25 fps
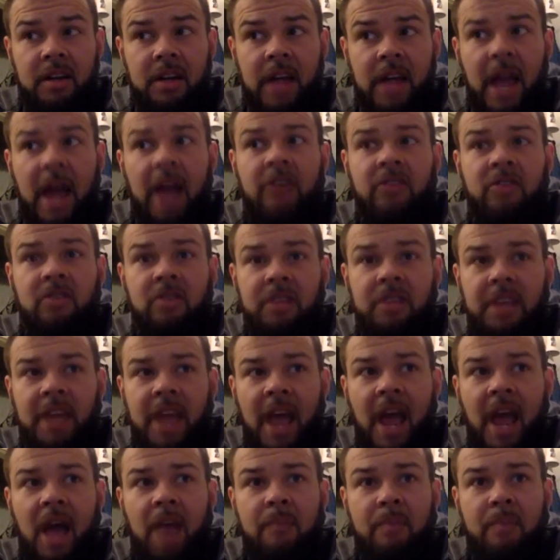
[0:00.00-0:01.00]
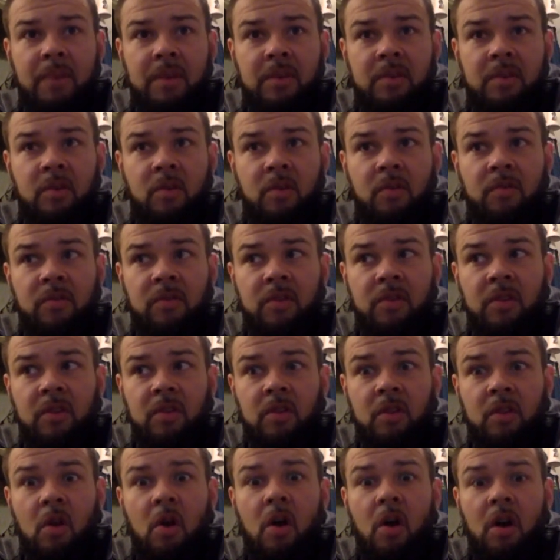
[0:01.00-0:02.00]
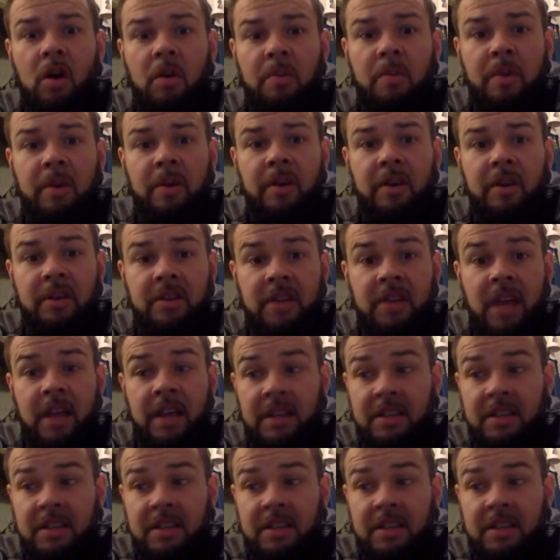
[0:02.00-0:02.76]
actually happened over a long period of time,